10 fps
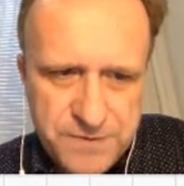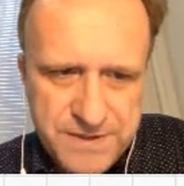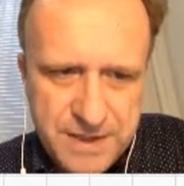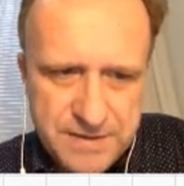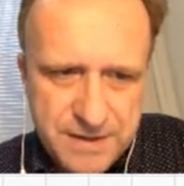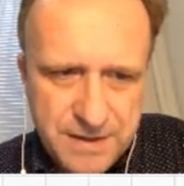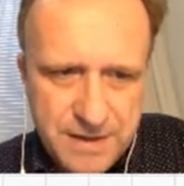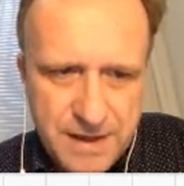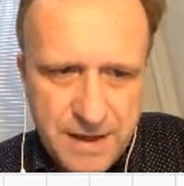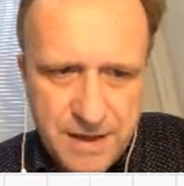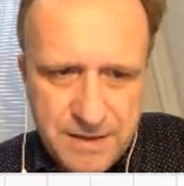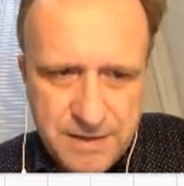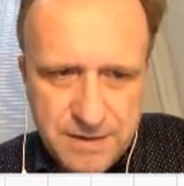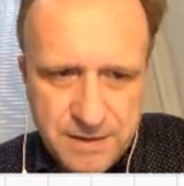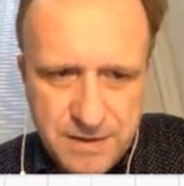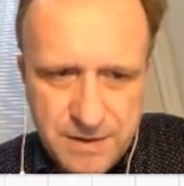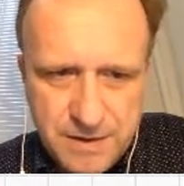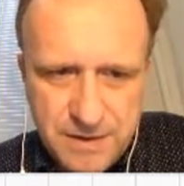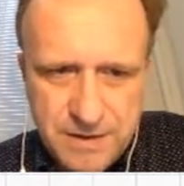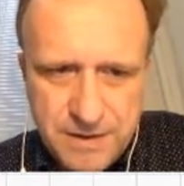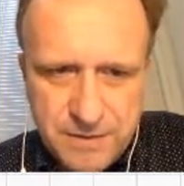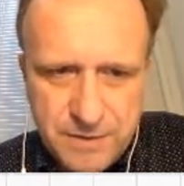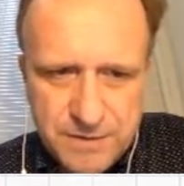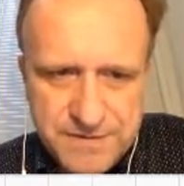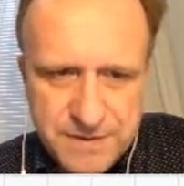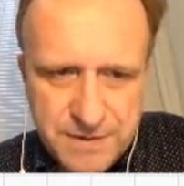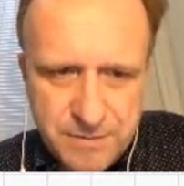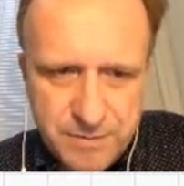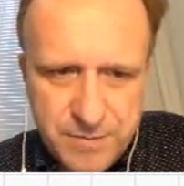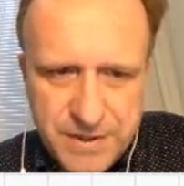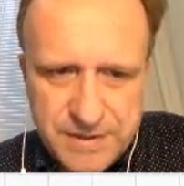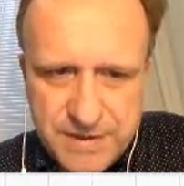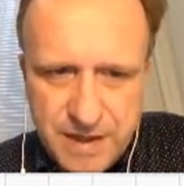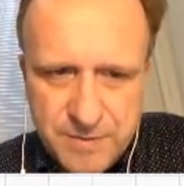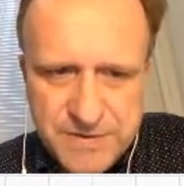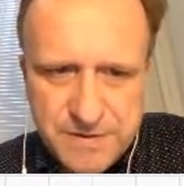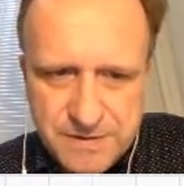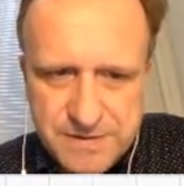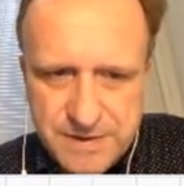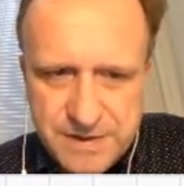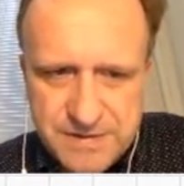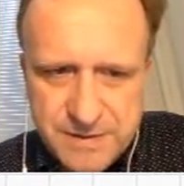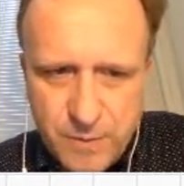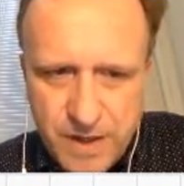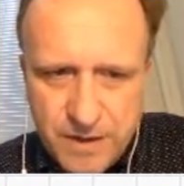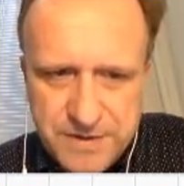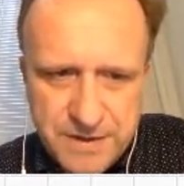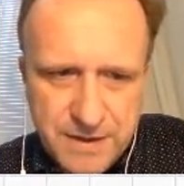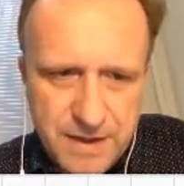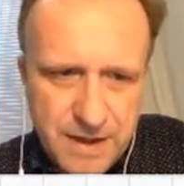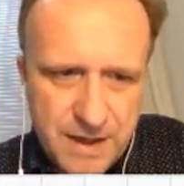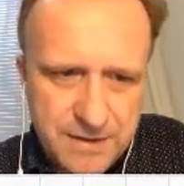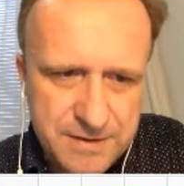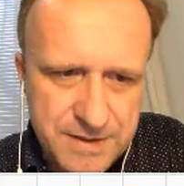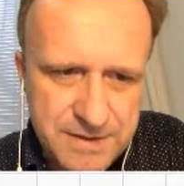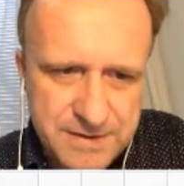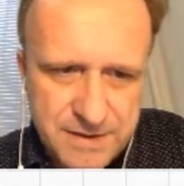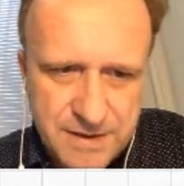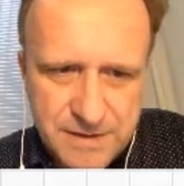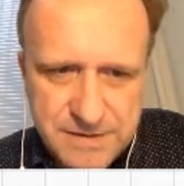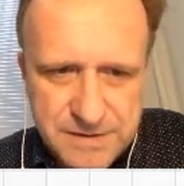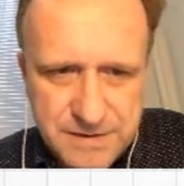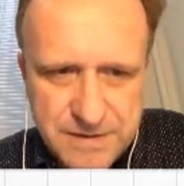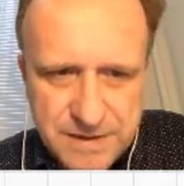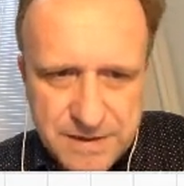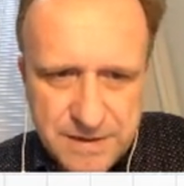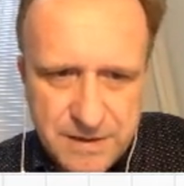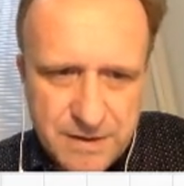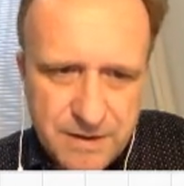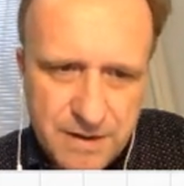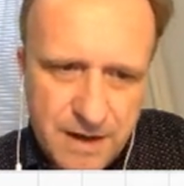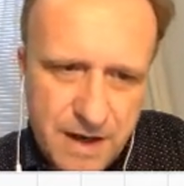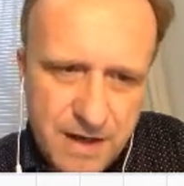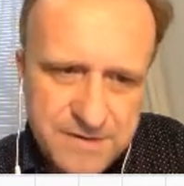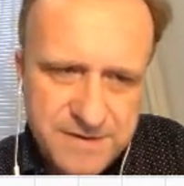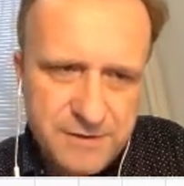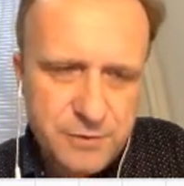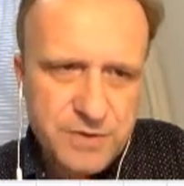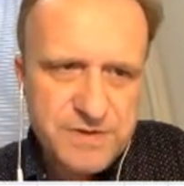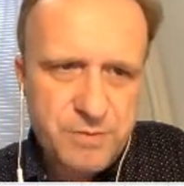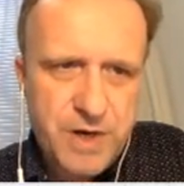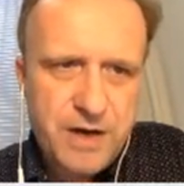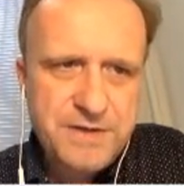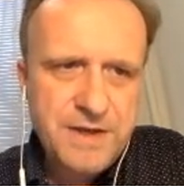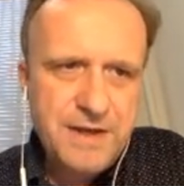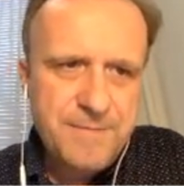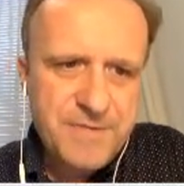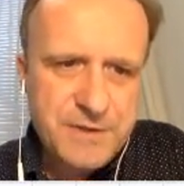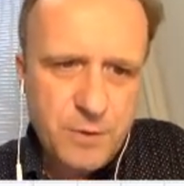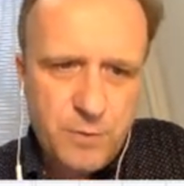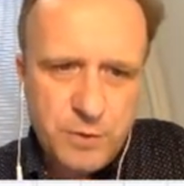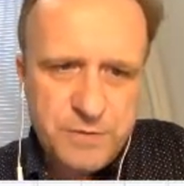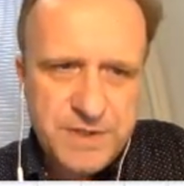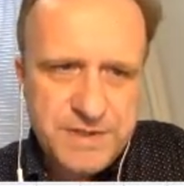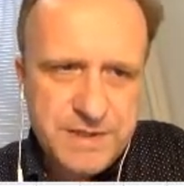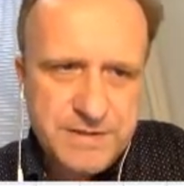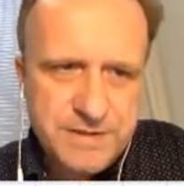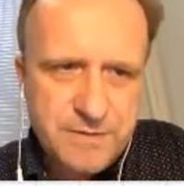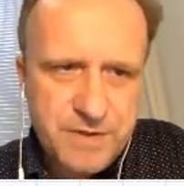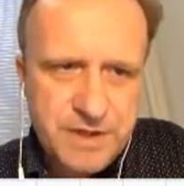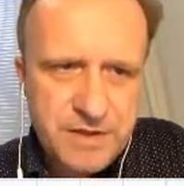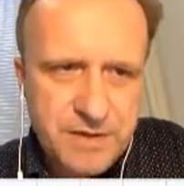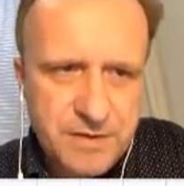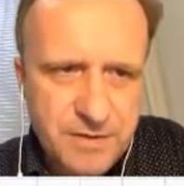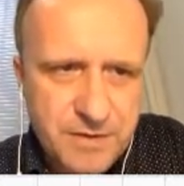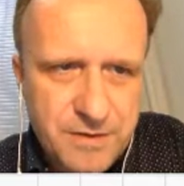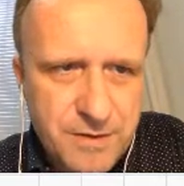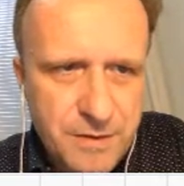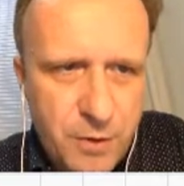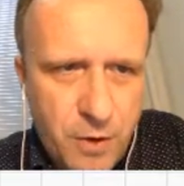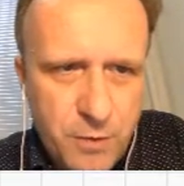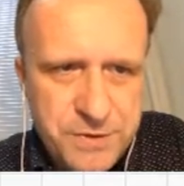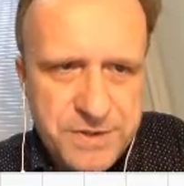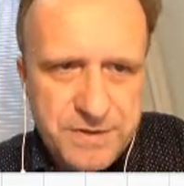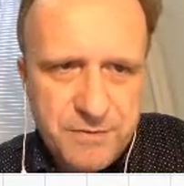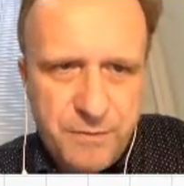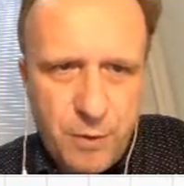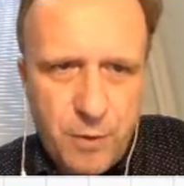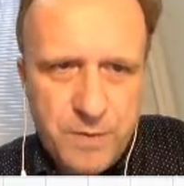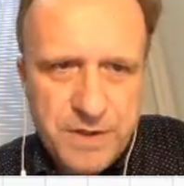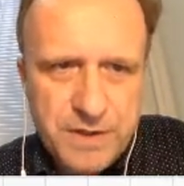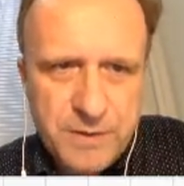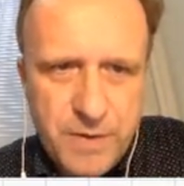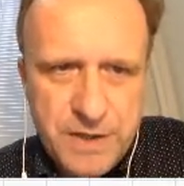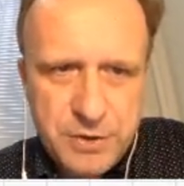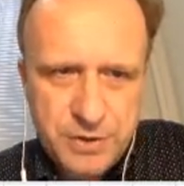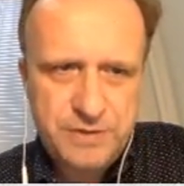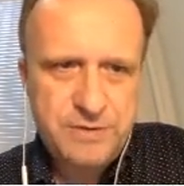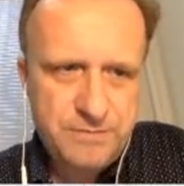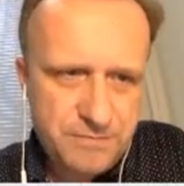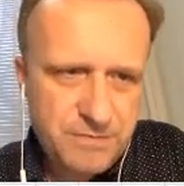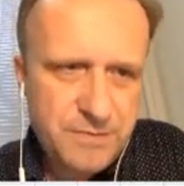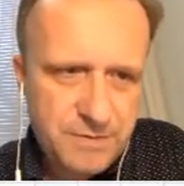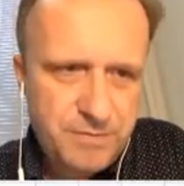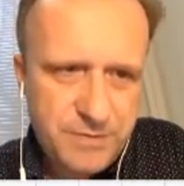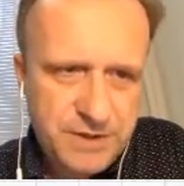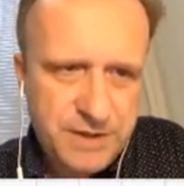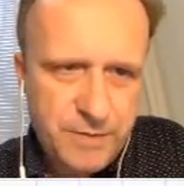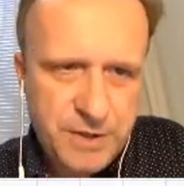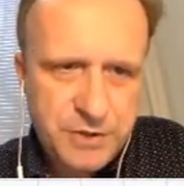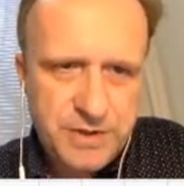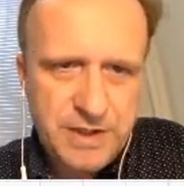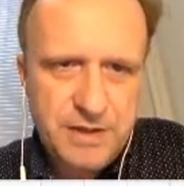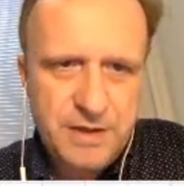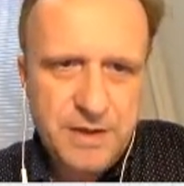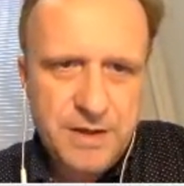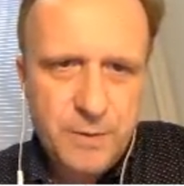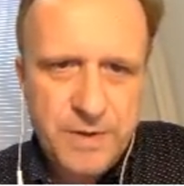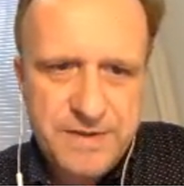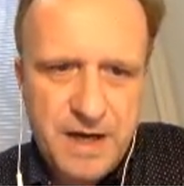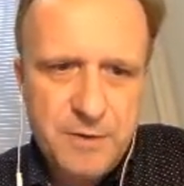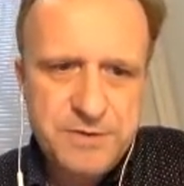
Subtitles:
that a equals b times c squared. And this is the answer to this part. So what we did, we wrote the following equation, the equation here, without